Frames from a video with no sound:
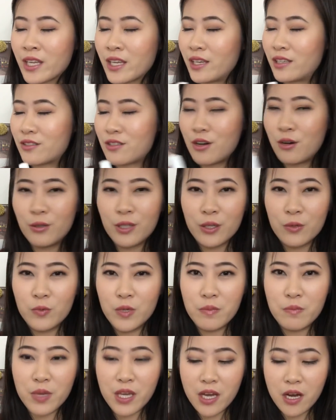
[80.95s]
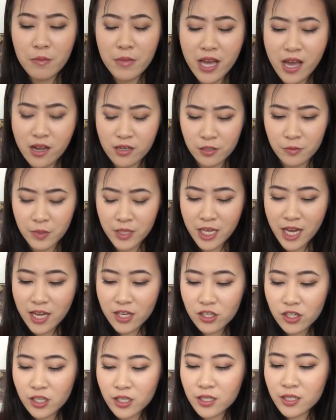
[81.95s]
It totally went beyond my
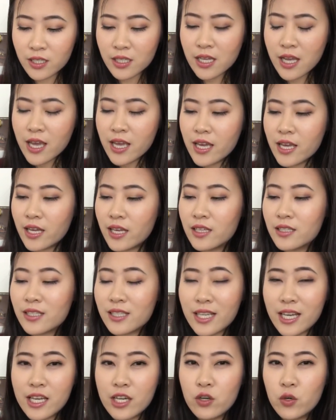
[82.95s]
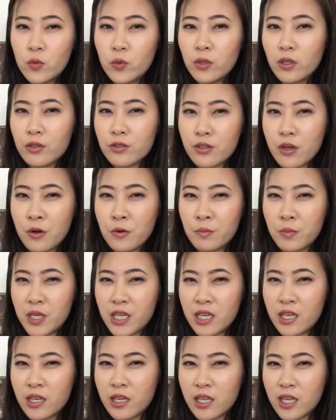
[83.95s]
expectations. It's a cooler tone
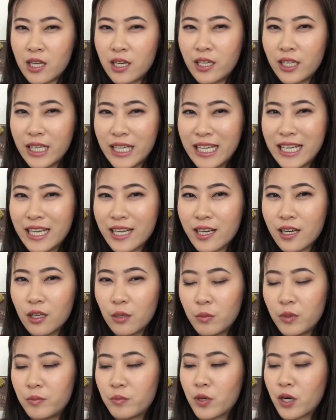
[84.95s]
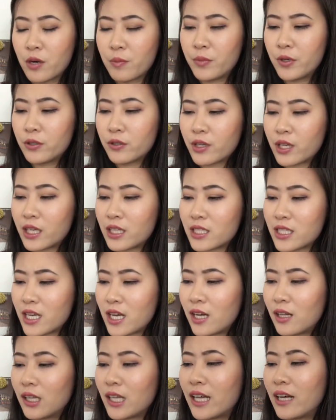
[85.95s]
pink, leaning a little bit purple, you can
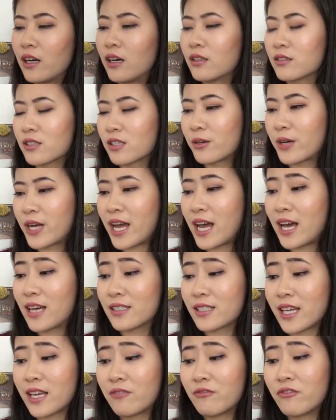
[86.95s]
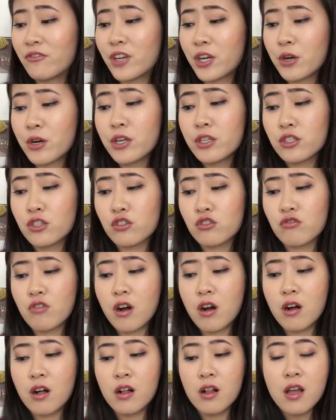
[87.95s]
tell, and also it has a very
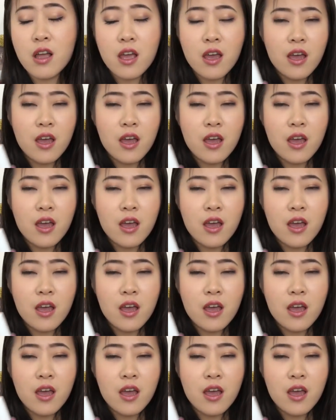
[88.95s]
strong